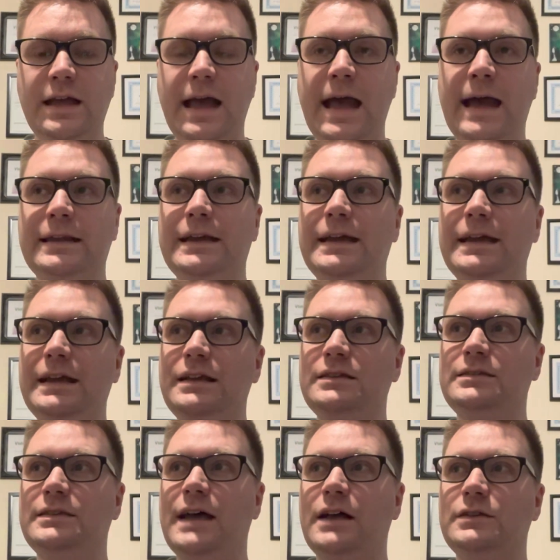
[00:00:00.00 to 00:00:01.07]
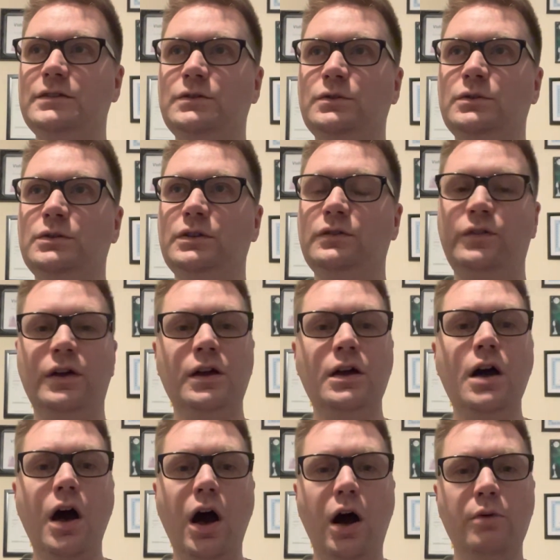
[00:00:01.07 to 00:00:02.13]
And it is that sort of
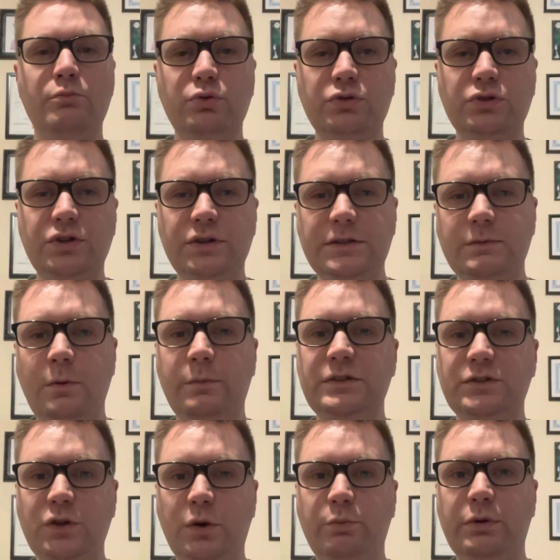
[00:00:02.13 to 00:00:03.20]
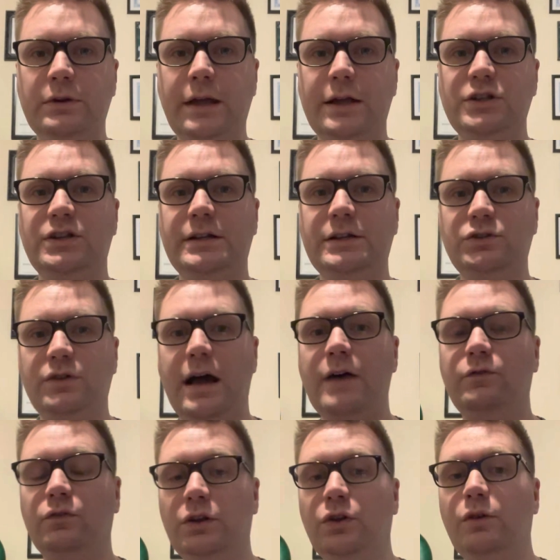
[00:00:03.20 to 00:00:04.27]
humbledness when we stop and actually
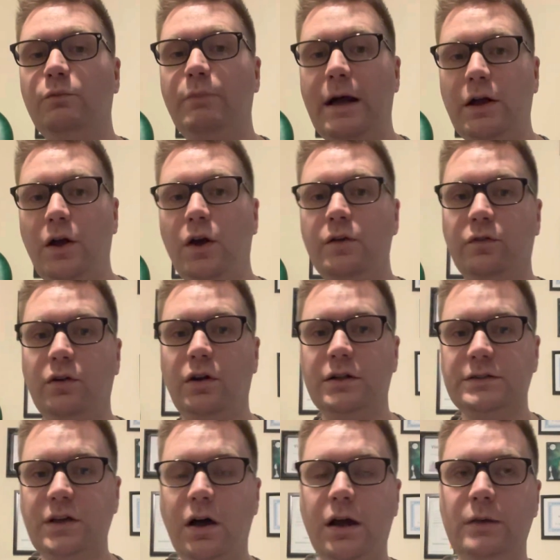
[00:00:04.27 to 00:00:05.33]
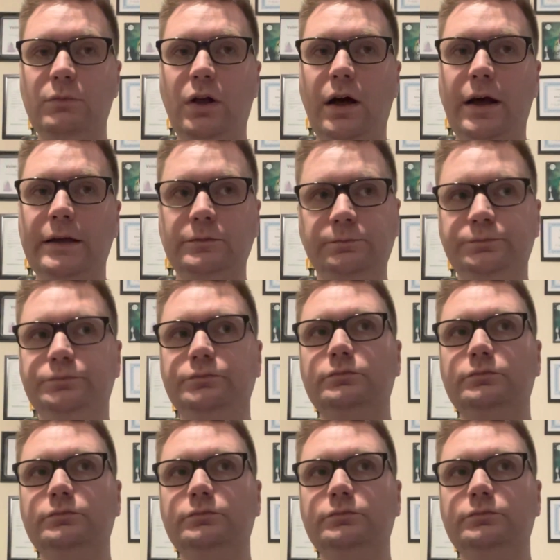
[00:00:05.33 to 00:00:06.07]
travel and look back over our timeline.